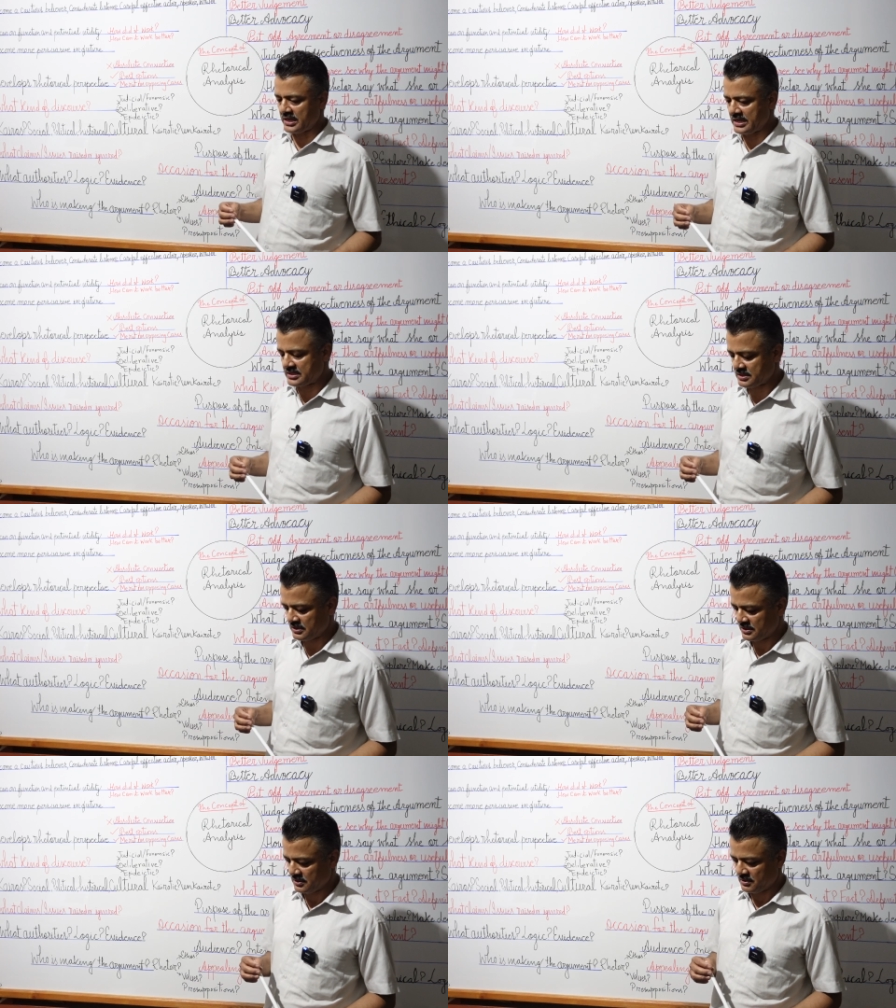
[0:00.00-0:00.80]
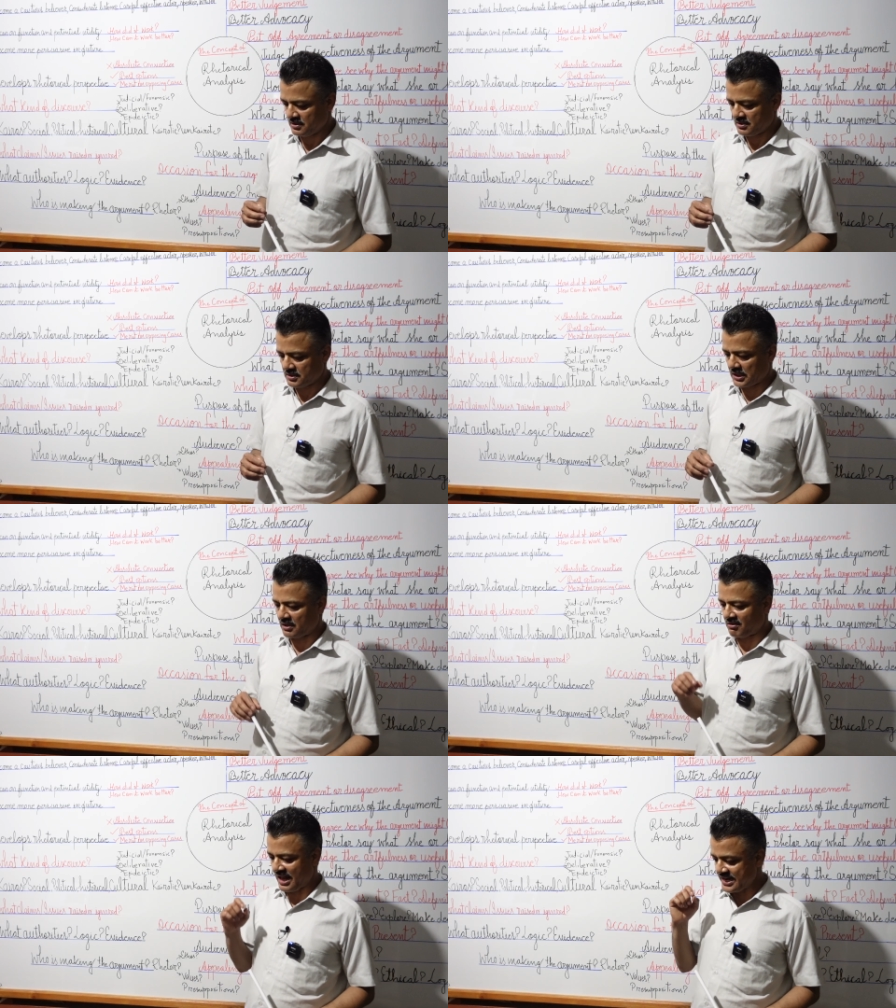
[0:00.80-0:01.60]
is the
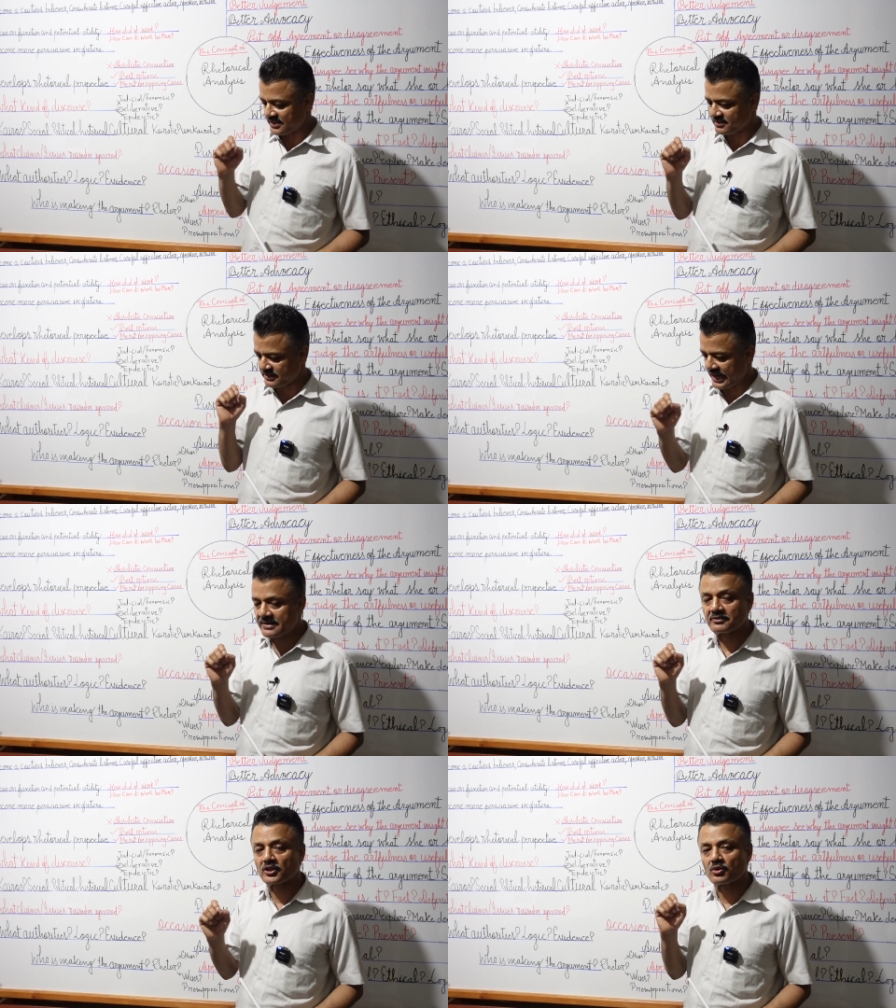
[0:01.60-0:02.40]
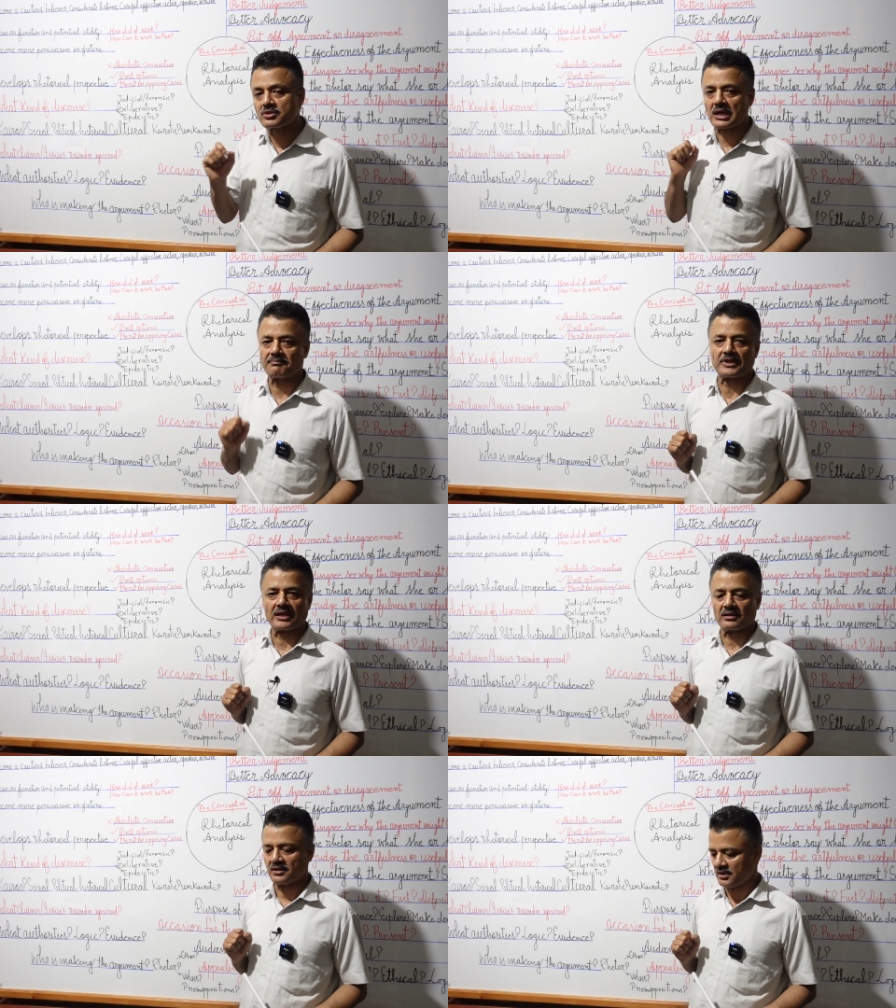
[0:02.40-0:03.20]
right time to do
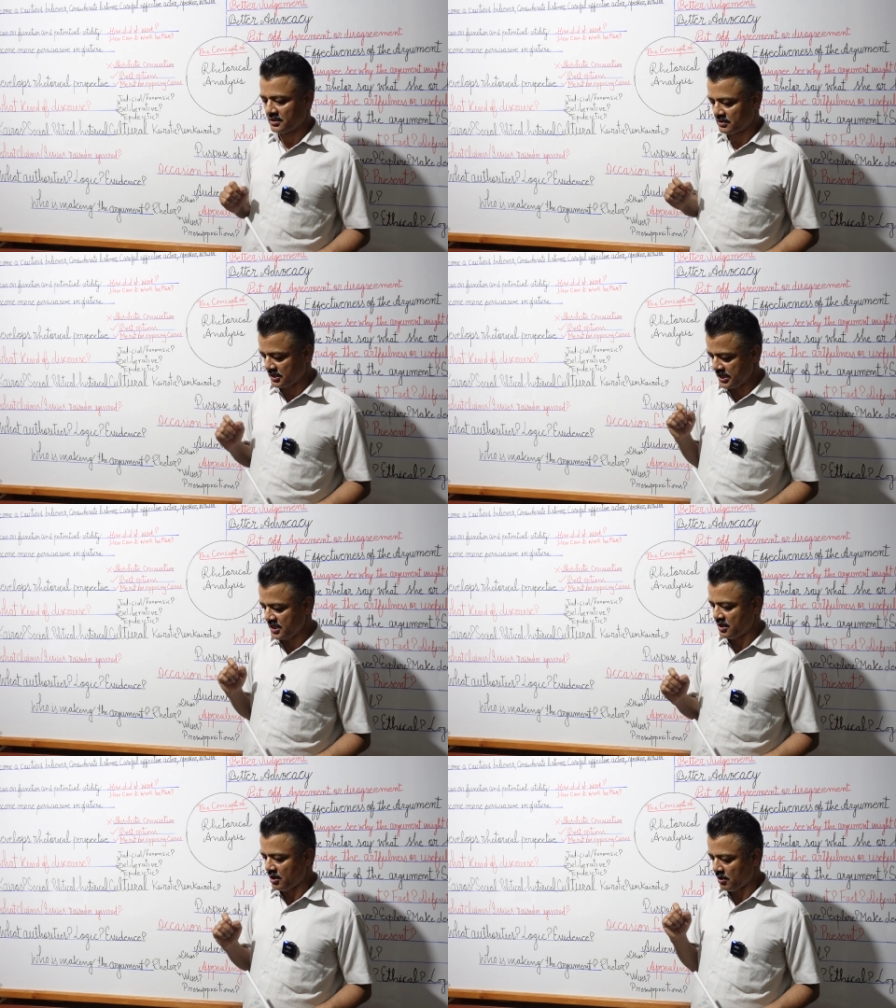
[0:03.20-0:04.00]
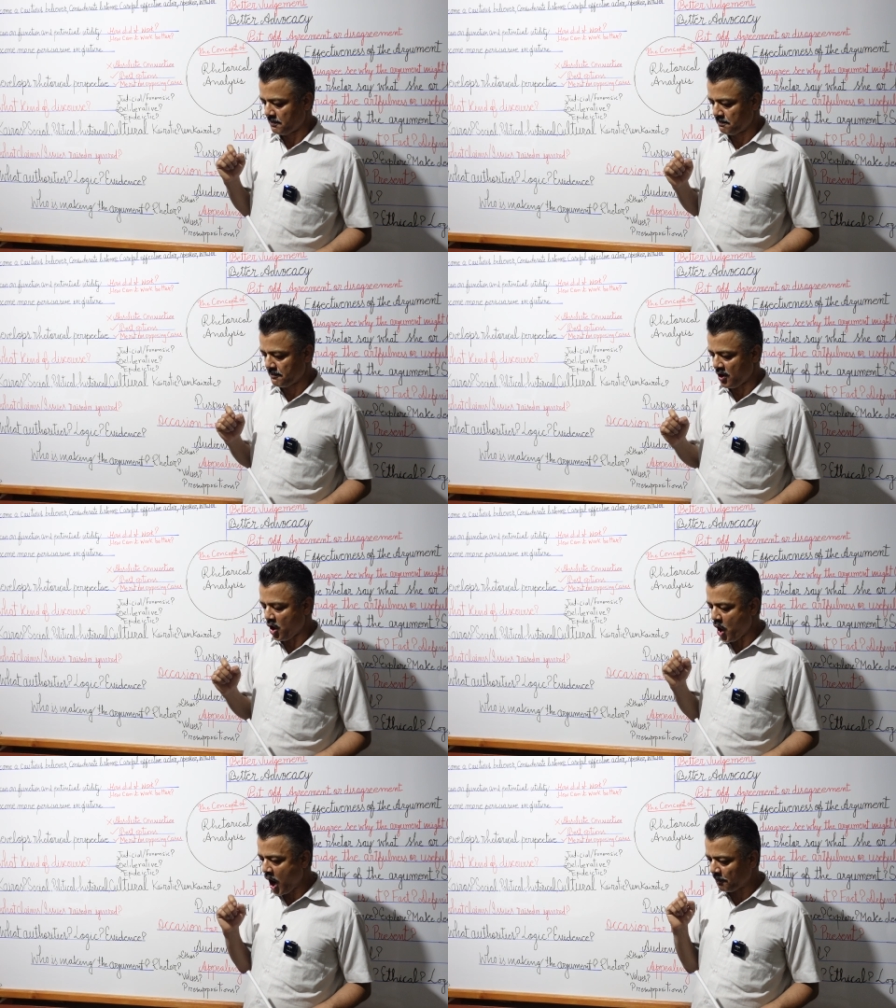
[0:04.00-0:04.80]
something, the
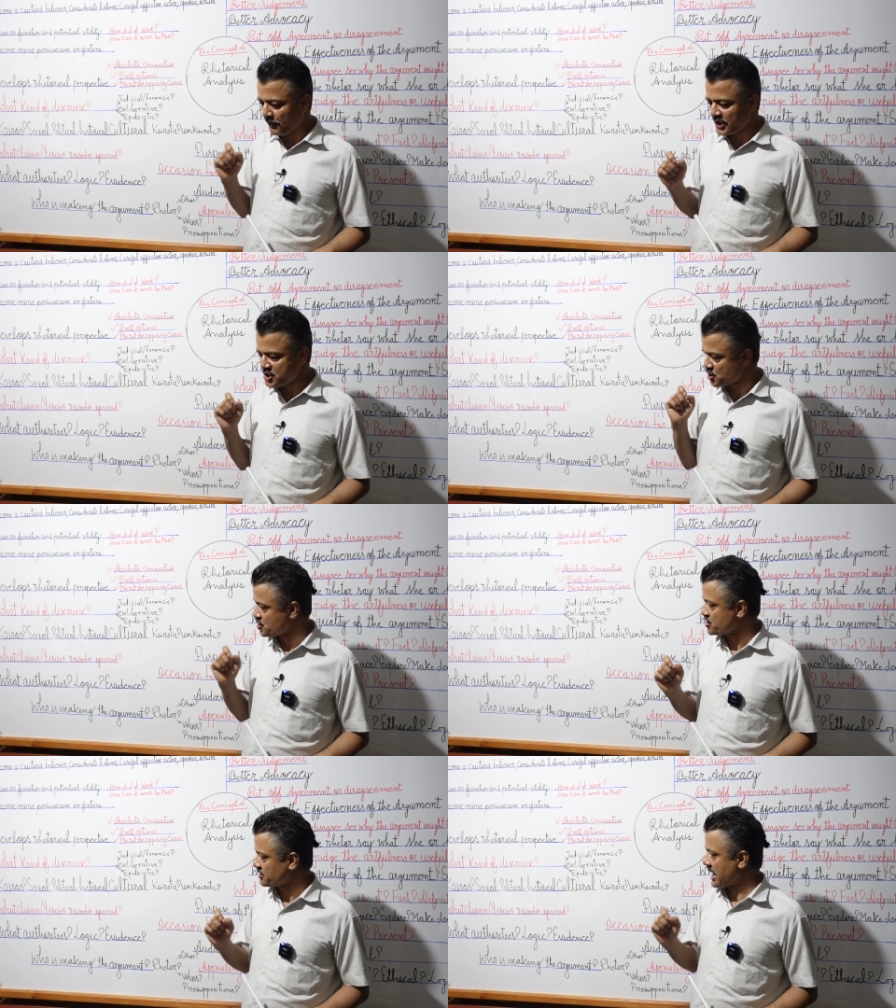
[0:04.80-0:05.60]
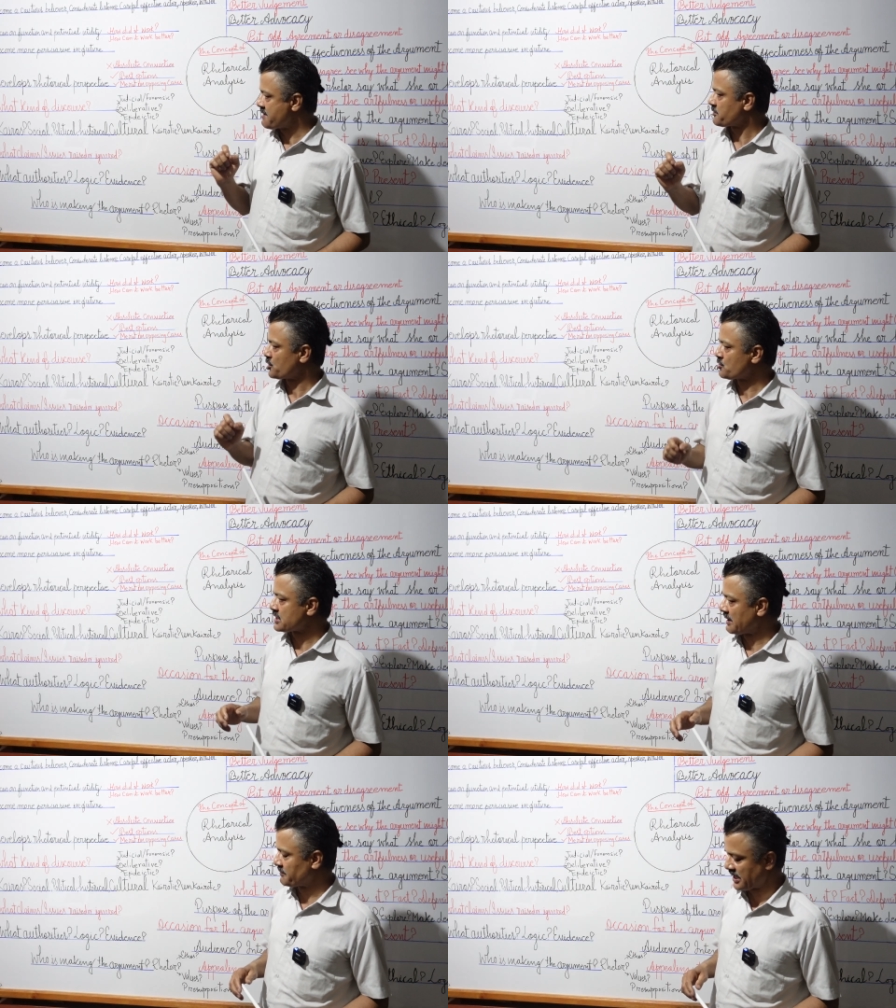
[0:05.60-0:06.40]
opportune time to do
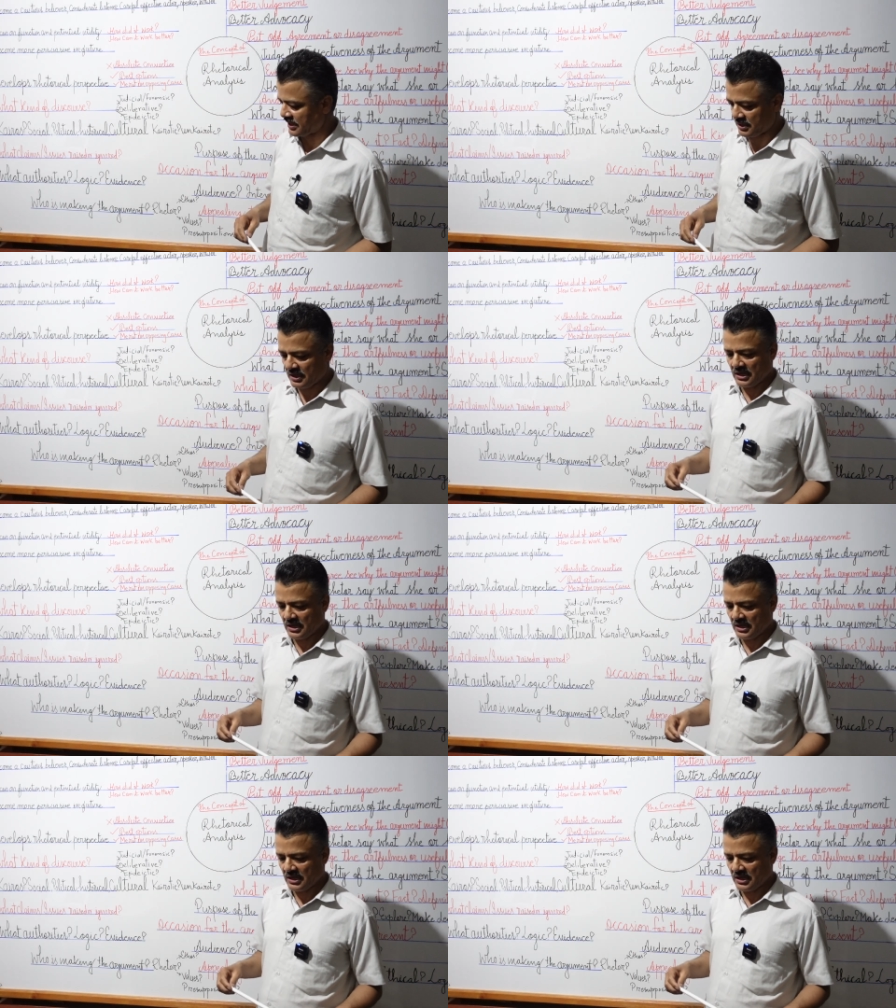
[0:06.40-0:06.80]
something.